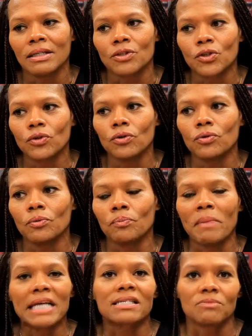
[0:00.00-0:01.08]
to
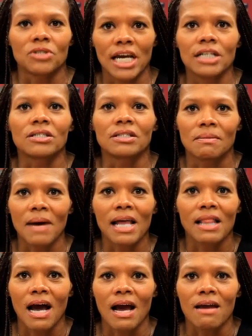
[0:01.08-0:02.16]
make some changes in my
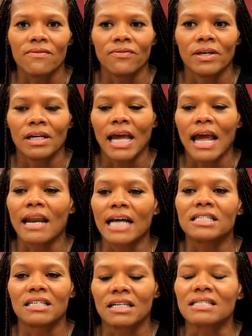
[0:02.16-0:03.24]
life. And
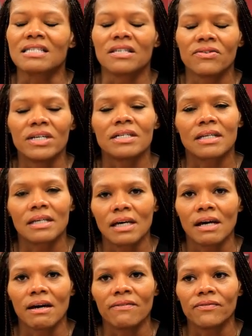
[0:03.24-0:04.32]
I took it serious
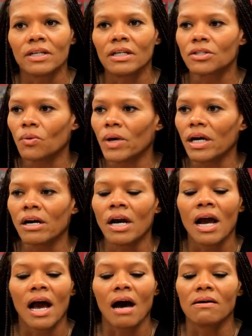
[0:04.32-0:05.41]
enough to
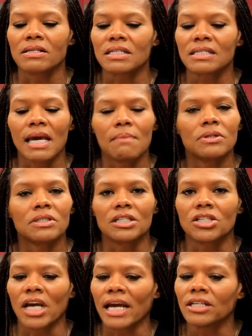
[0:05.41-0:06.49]
where I was just able to
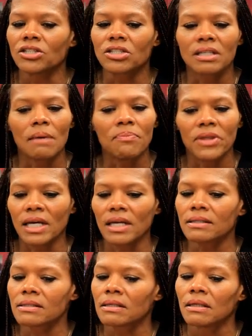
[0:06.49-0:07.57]
change some
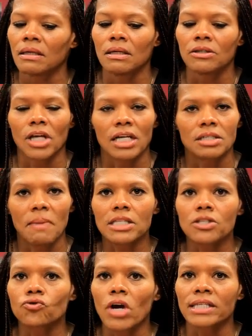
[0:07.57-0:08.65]
things, change my
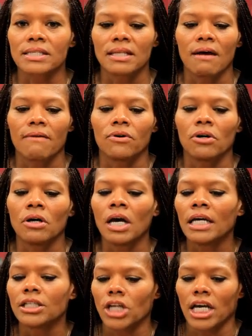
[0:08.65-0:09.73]
stress level,
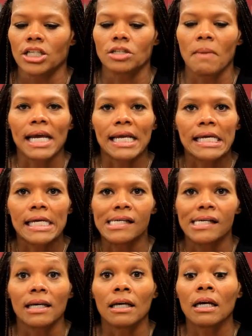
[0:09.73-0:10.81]
change my
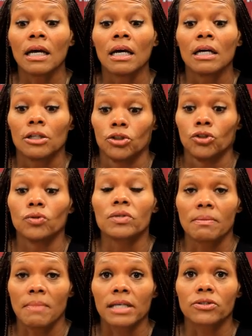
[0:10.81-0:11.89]
eating, do
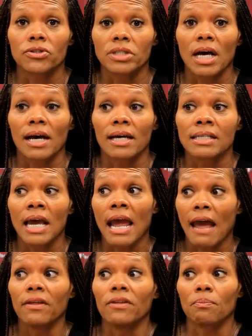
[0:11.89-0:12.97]
some exercise,
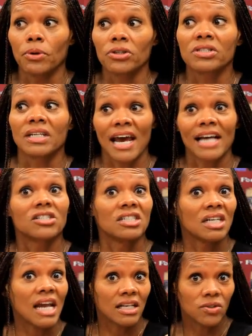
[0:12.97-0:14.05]
and then the person actually
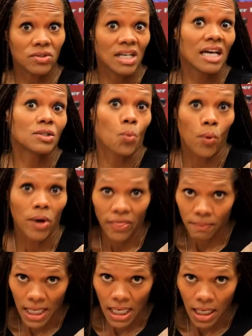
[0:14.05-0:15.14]
did exercise
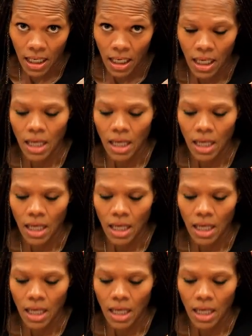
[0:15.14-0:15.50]
with me.